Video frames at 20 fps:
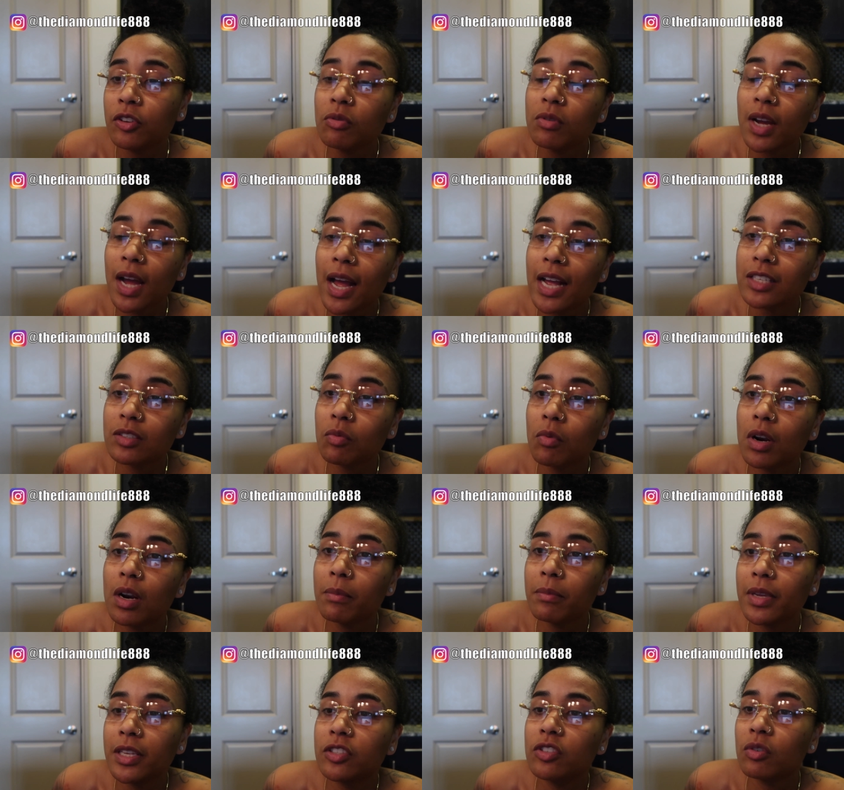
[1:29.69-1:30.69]
you guys
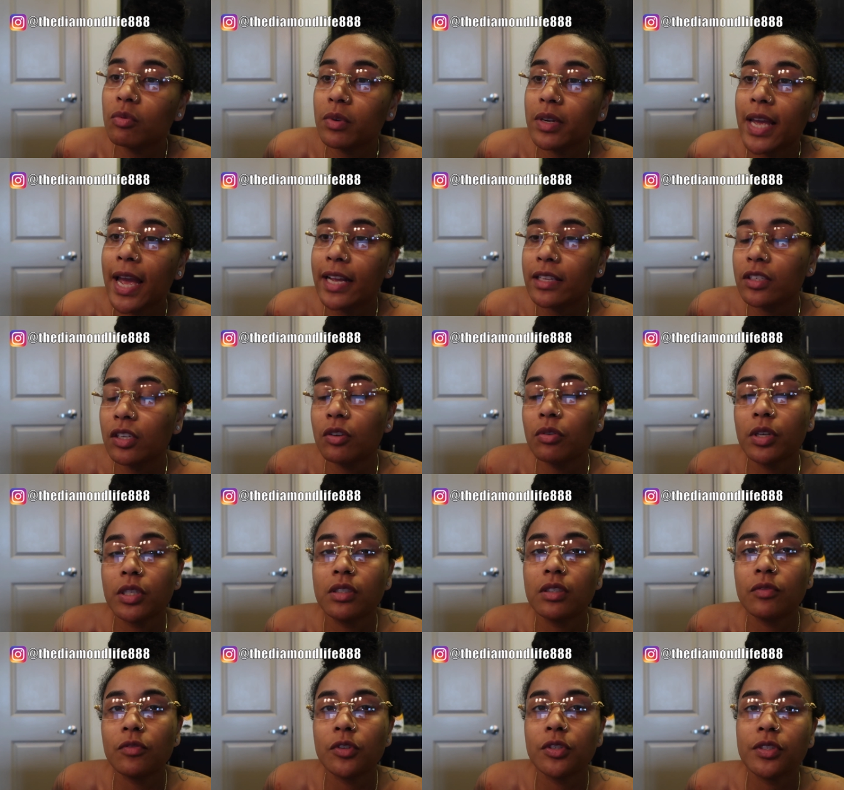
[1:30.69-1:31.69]
wanted me to react to
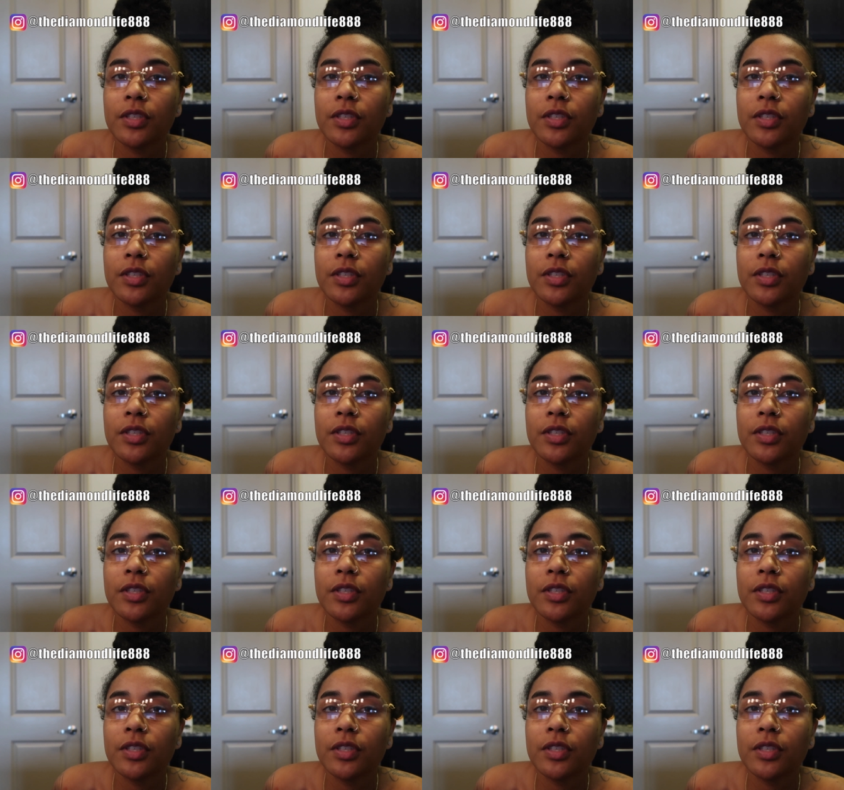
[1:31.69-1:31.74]
christopher